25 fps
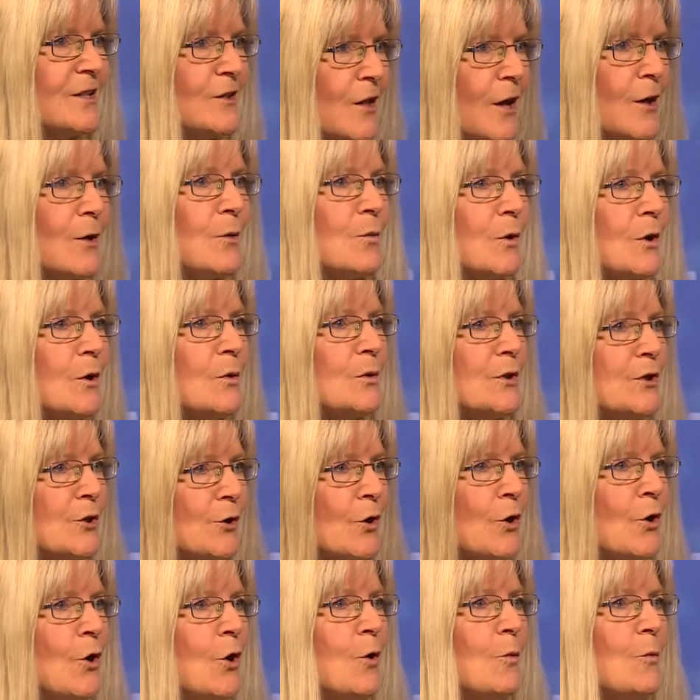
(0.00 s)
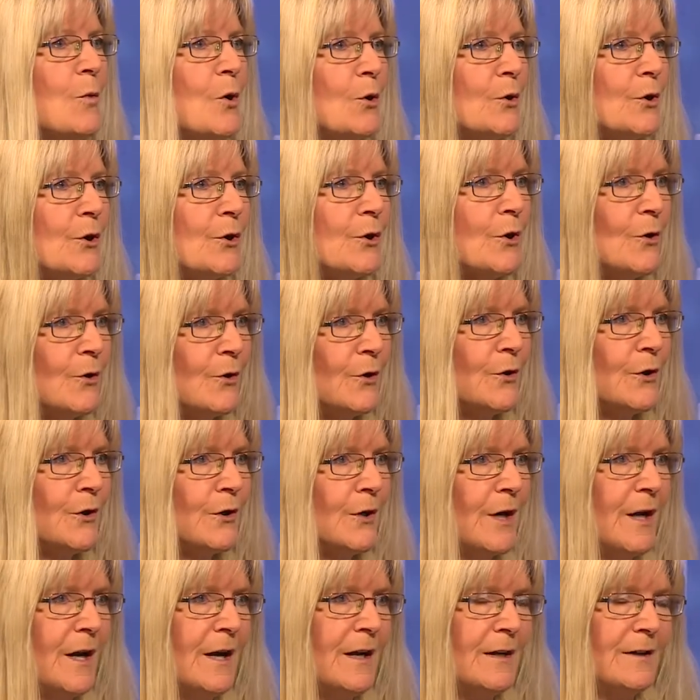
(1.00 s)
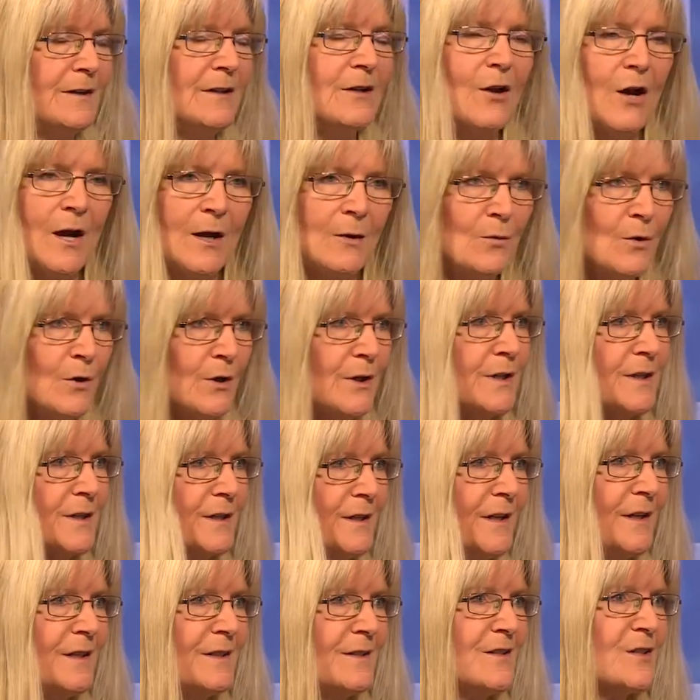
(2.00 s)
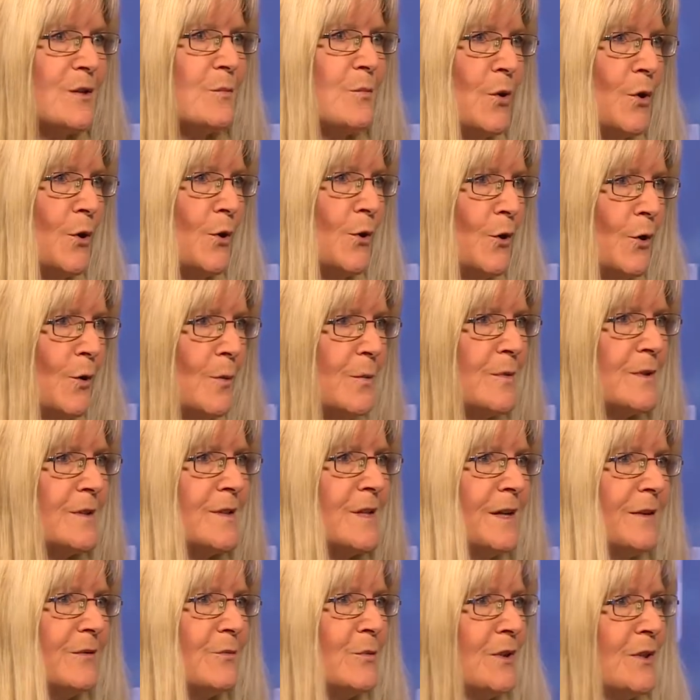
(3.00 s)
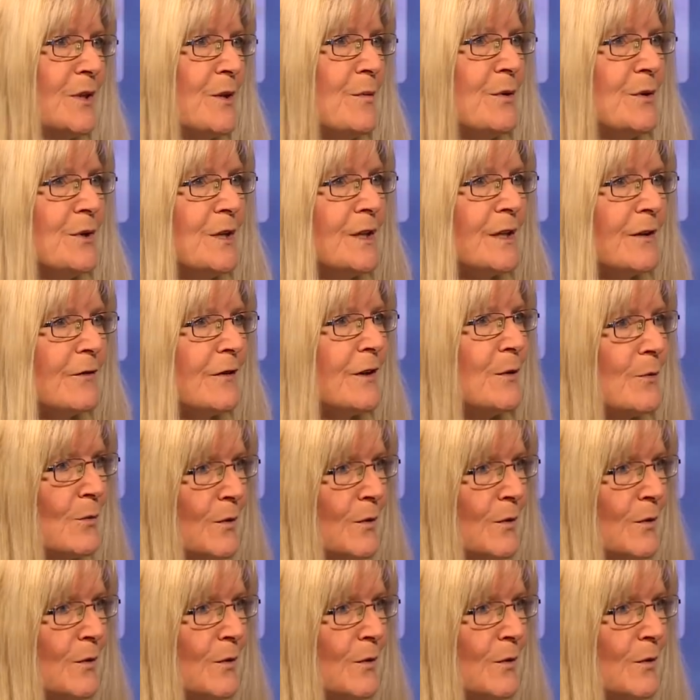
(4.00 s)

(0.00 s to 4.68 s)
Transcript: a lot of work when you're a homeowner or, yes. uh, you know, I work in, in support homes that, with yeah. community living.